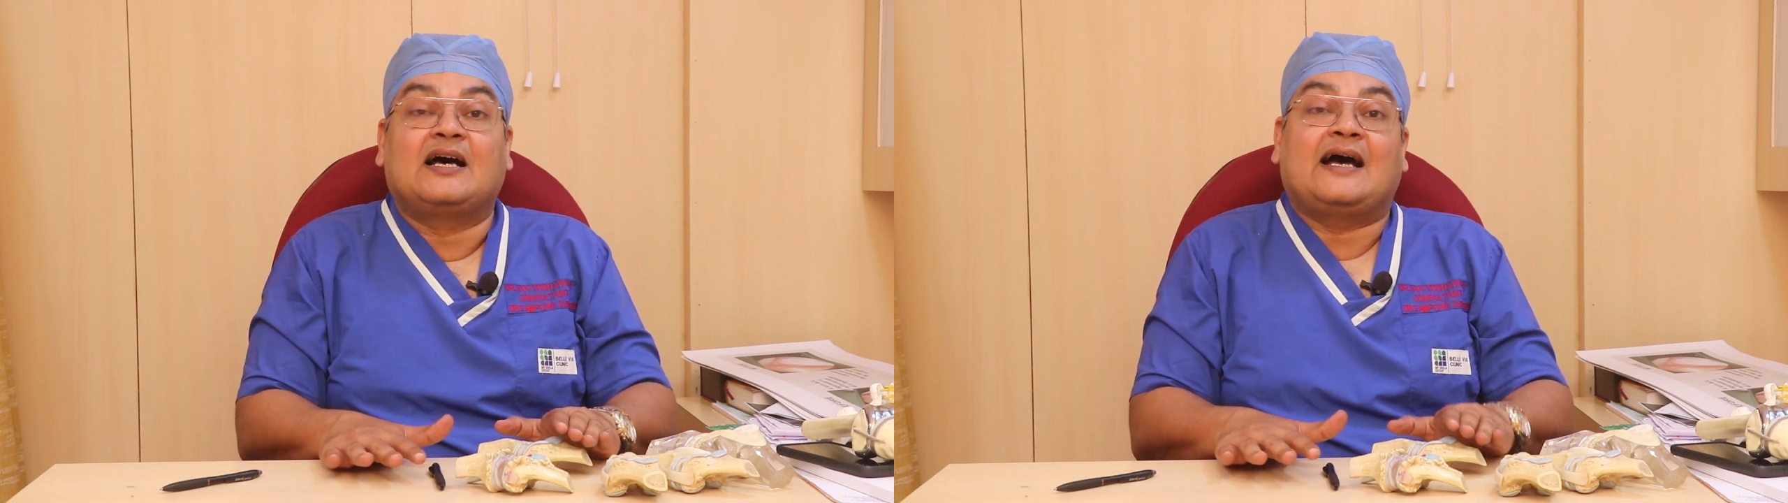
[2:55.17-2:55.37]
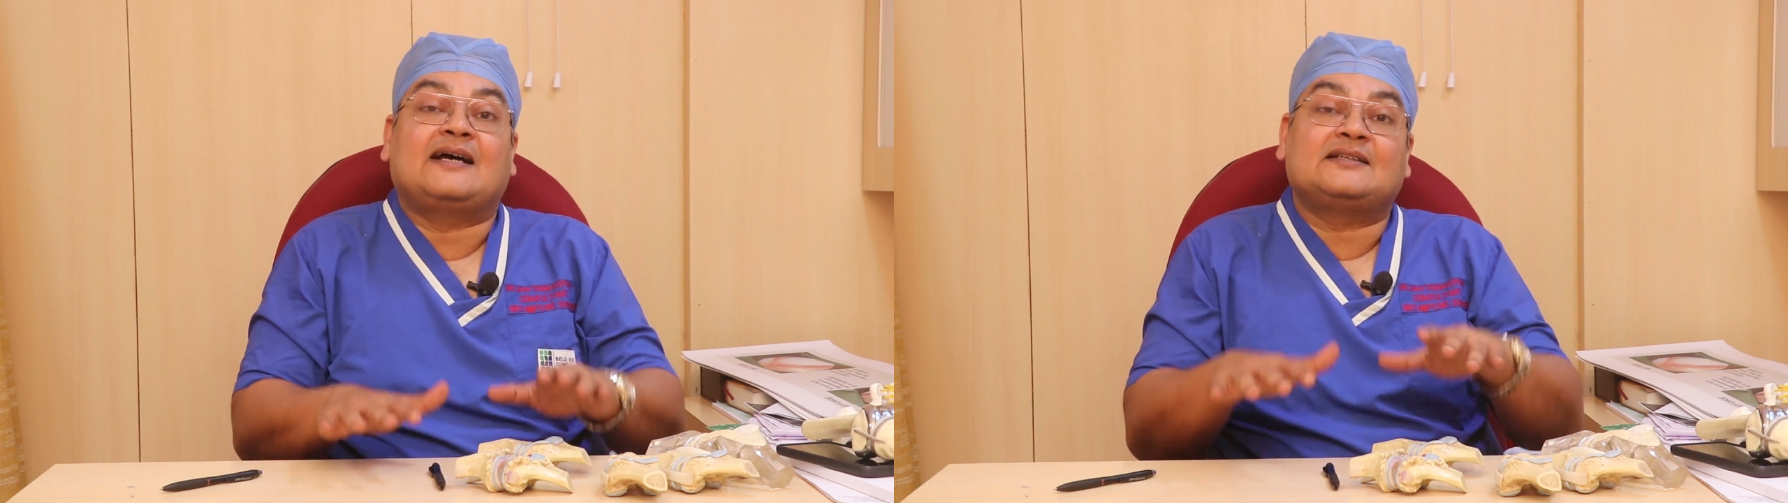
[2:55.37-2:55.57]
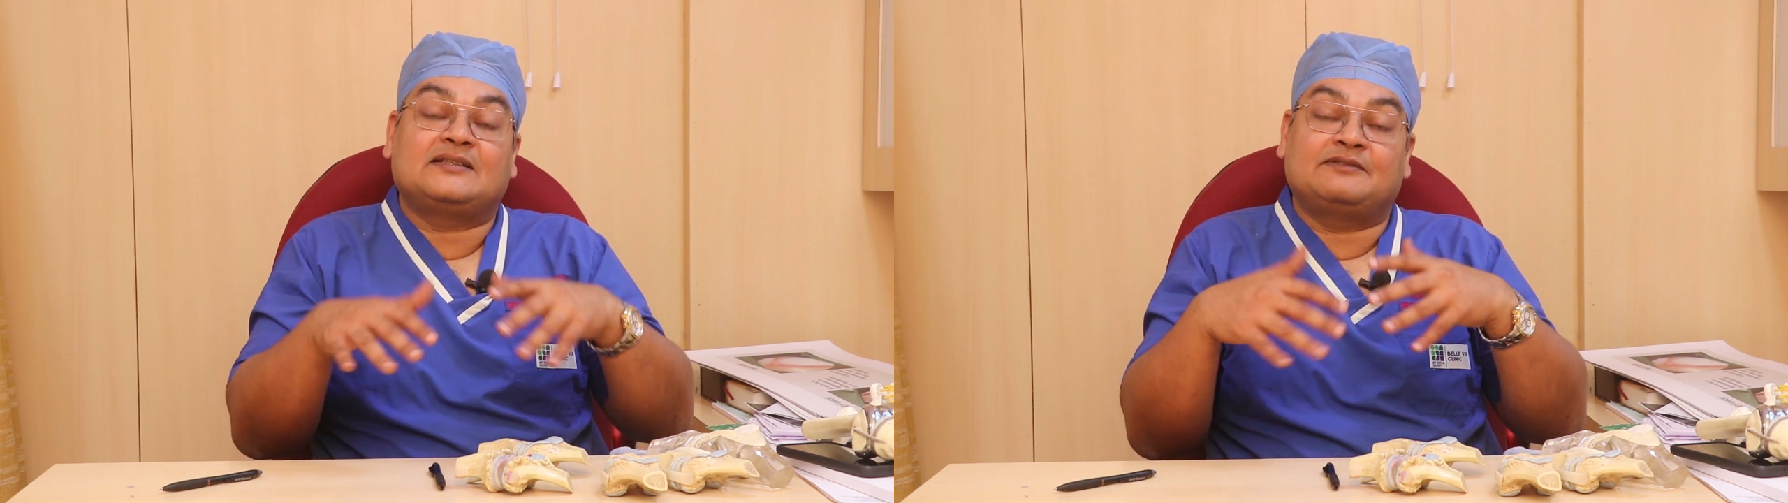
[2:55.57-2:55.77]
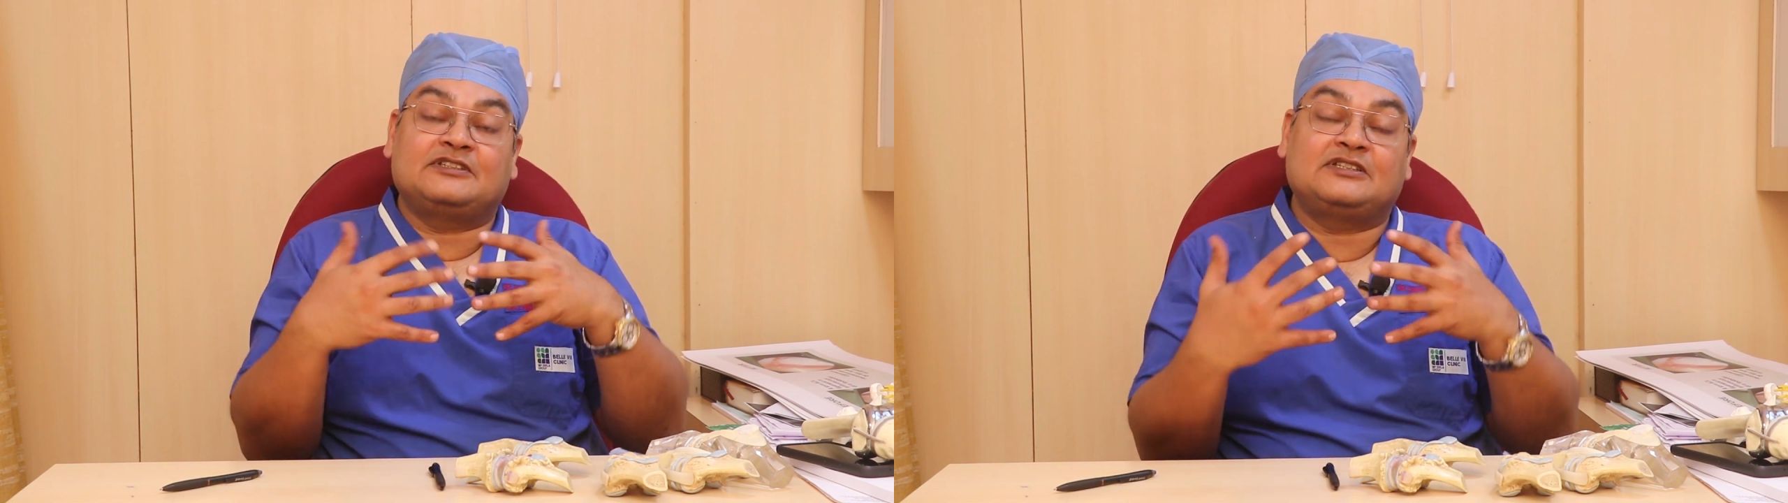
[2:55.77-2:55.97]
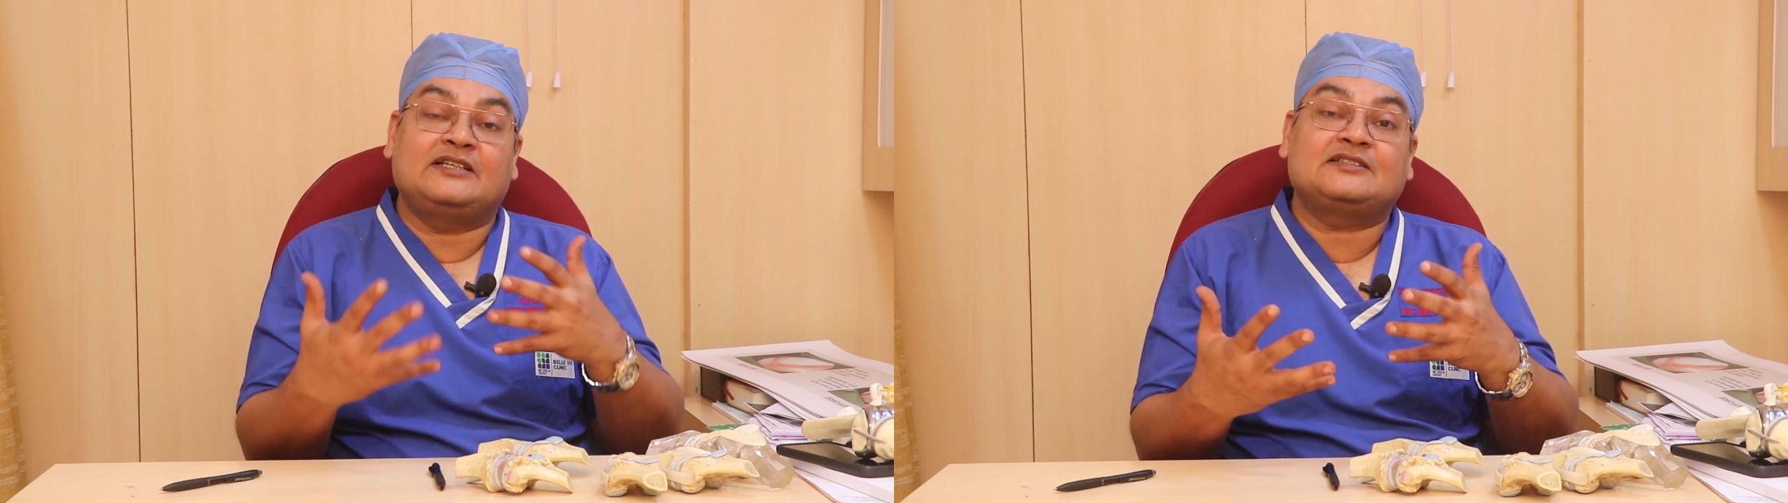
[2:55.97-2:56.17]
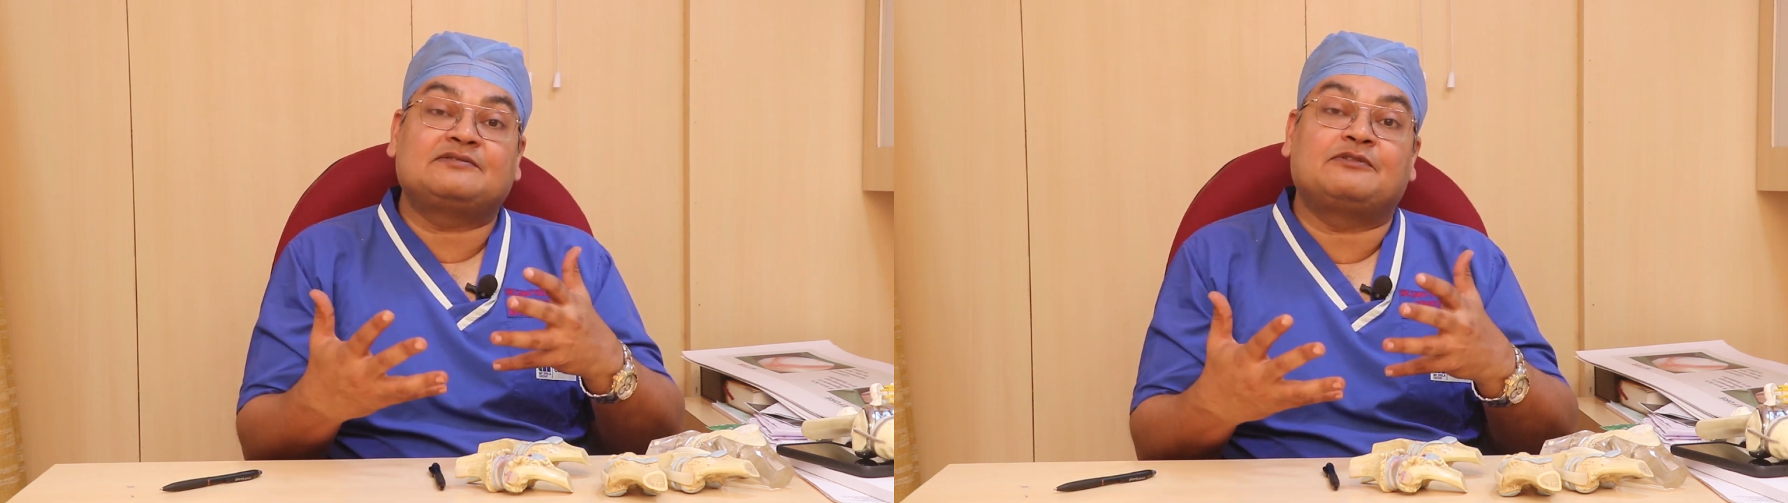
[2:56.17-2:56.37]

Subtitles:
and with this